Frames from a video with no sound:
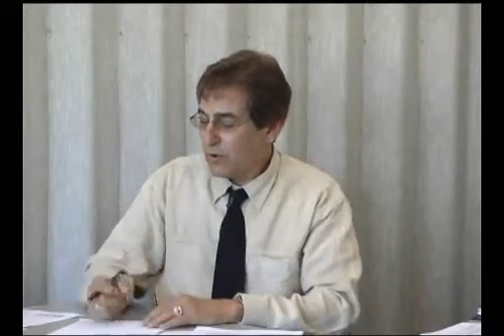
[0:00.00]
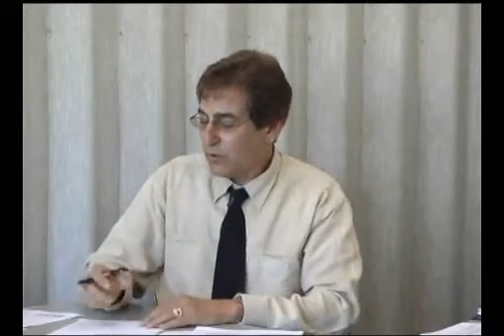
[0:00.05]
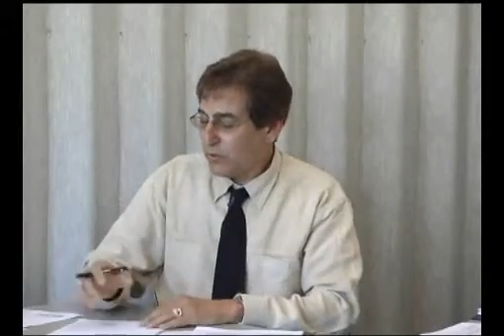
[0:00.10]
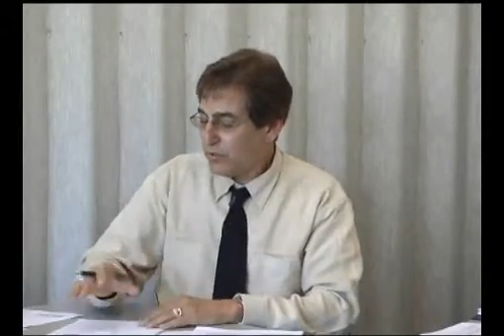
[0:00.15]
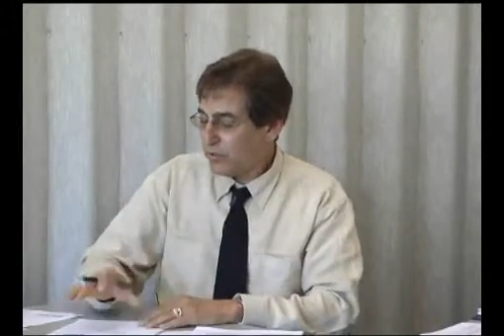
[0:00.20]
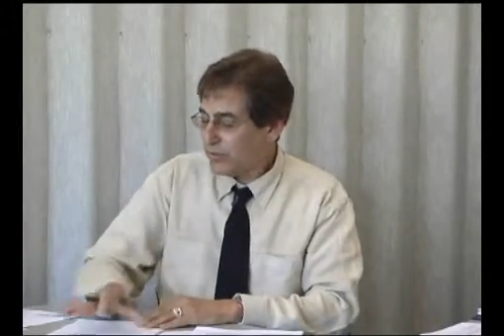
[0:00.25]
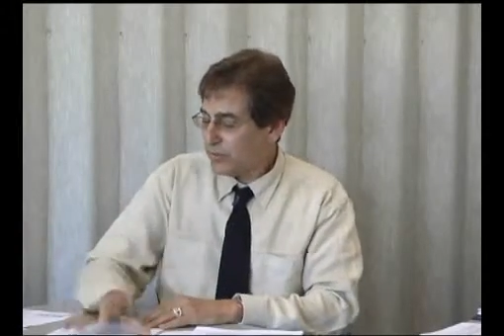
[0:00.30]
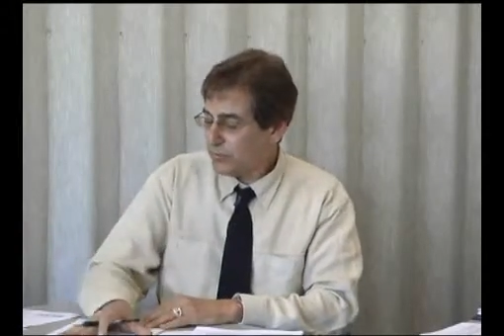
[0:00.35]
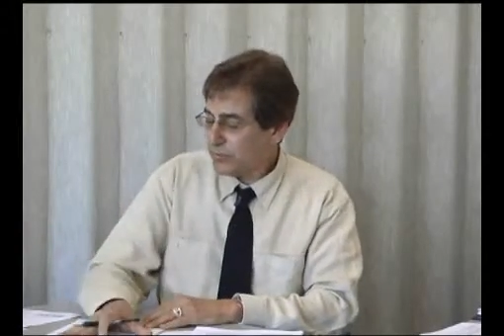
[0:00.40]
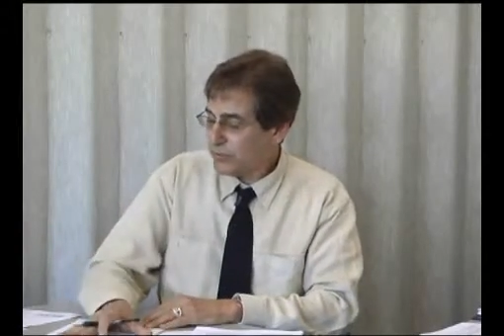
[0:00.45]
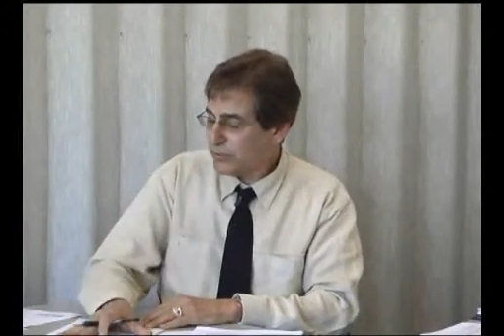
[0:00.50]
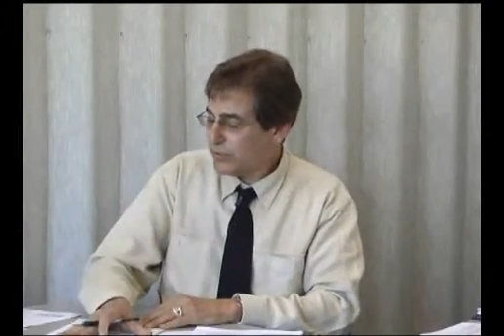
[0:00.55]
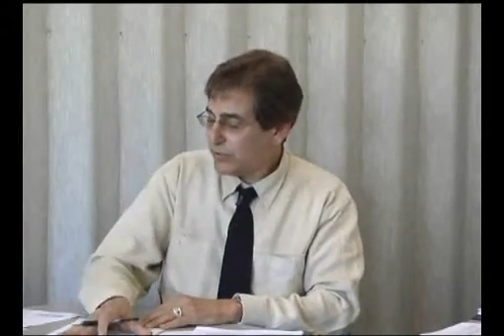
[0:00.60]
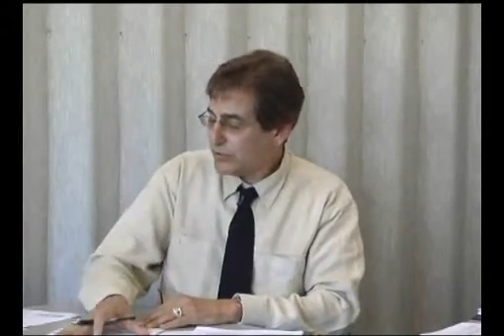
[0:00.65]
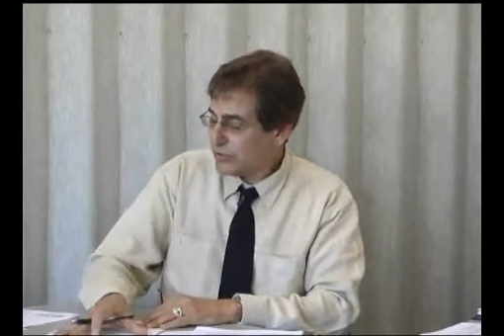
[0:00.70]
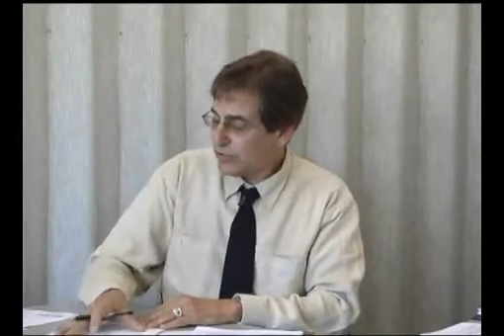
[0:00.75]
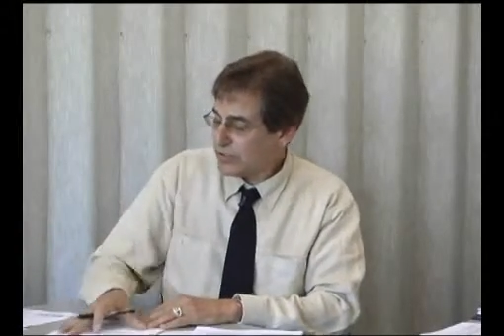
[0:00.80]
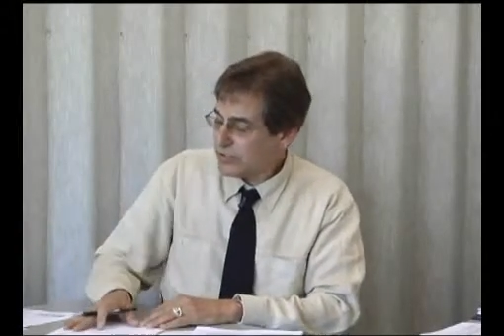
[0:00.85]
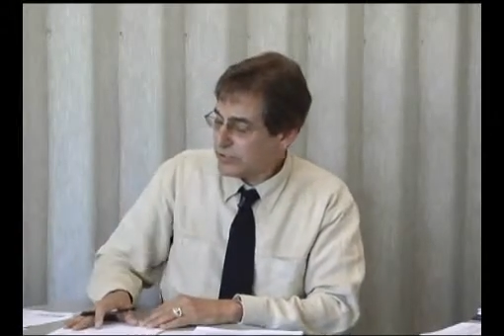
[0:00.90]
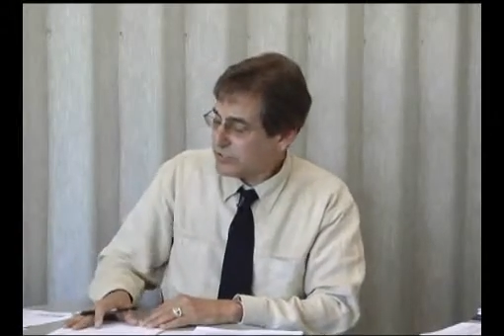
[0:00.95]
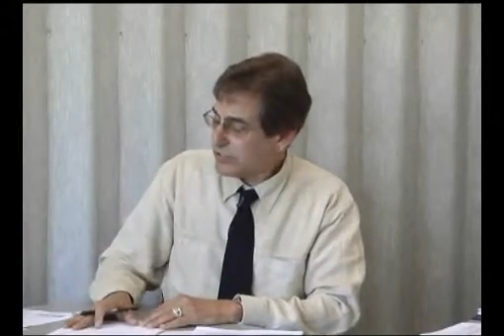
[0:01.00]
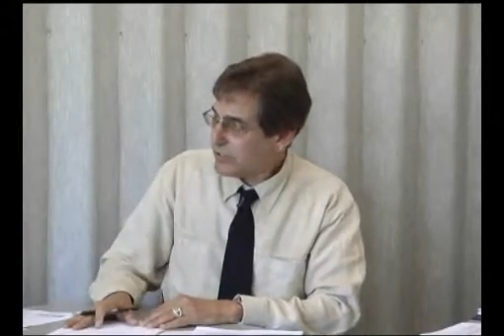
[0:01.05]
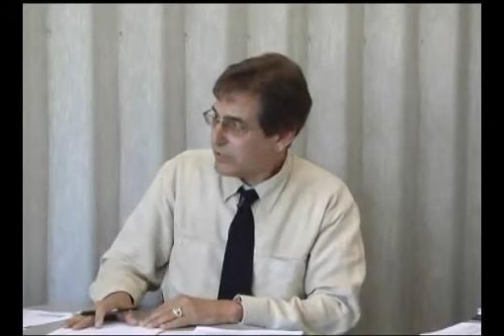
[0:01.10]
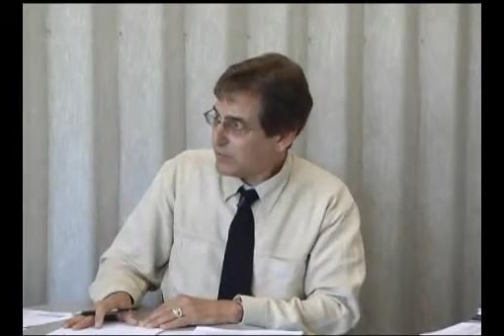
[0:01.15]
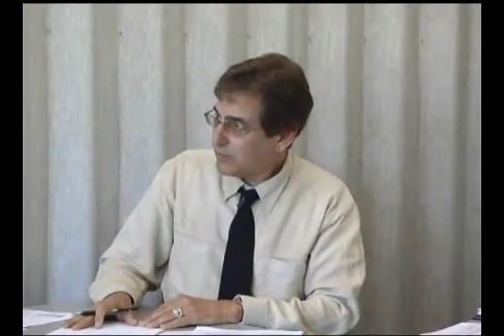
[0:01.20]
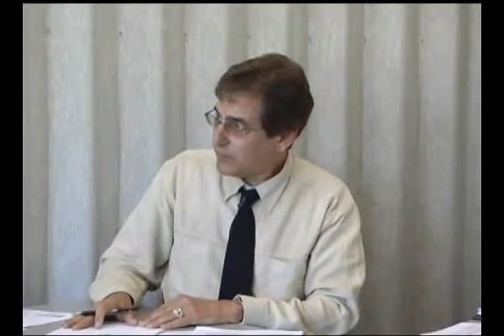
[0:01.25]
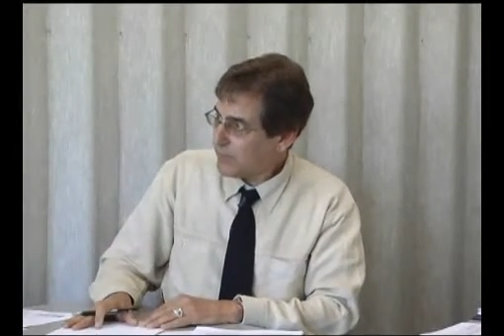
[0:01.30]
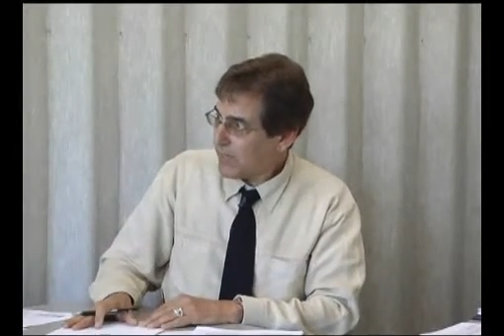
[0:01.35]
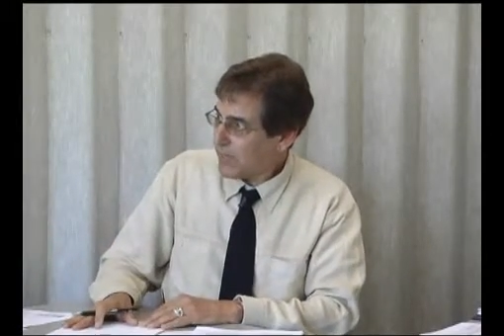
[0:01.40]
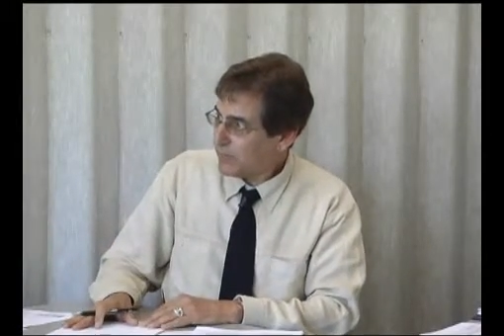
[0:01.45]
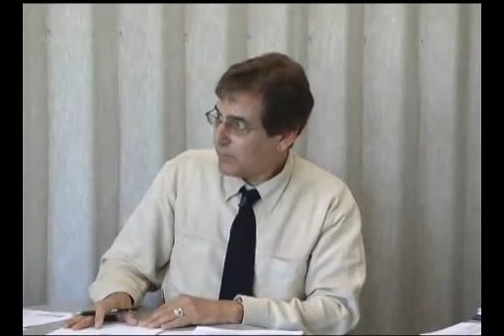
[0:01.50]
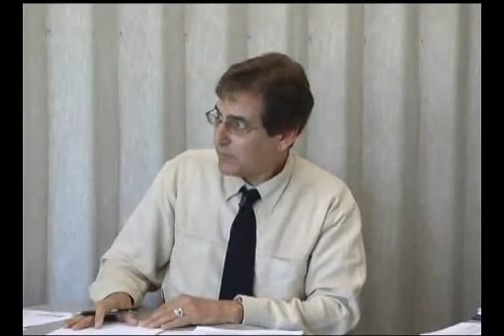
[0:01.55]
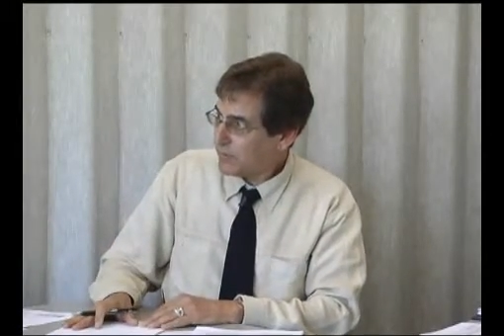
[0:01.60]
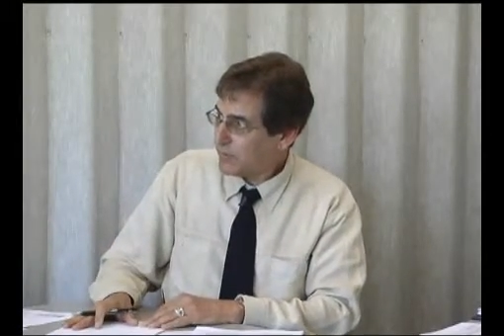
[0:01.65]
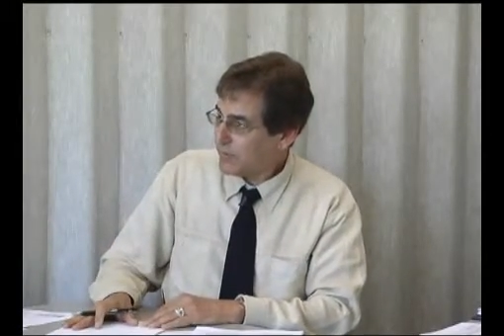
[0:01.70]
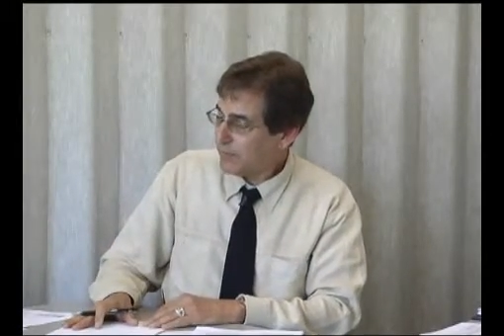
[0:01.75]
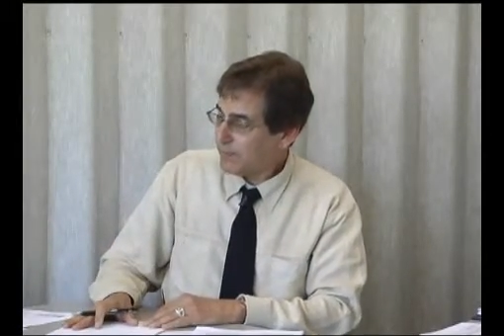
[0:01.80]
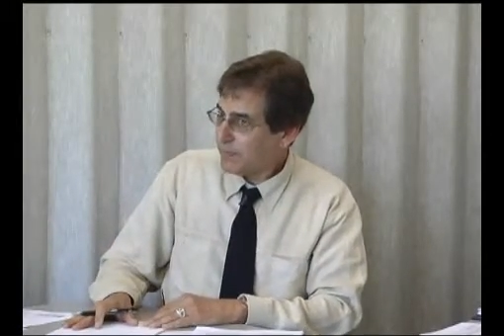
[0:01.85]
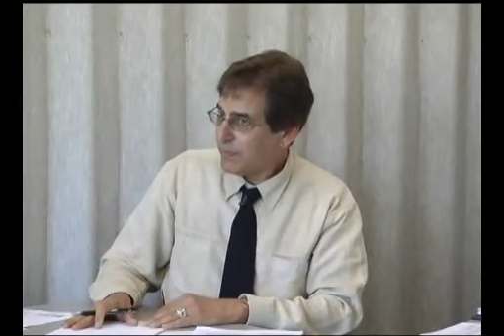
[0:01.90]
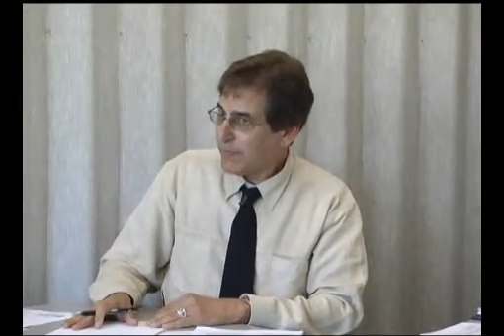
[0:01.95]
Or you can put those on a sheet of
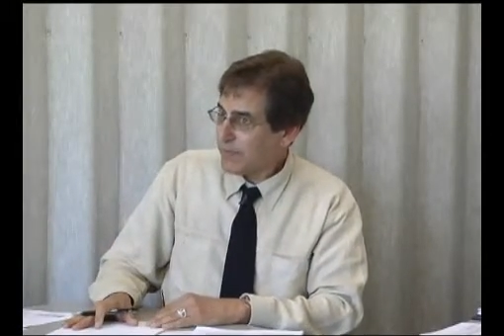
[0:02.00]
paper.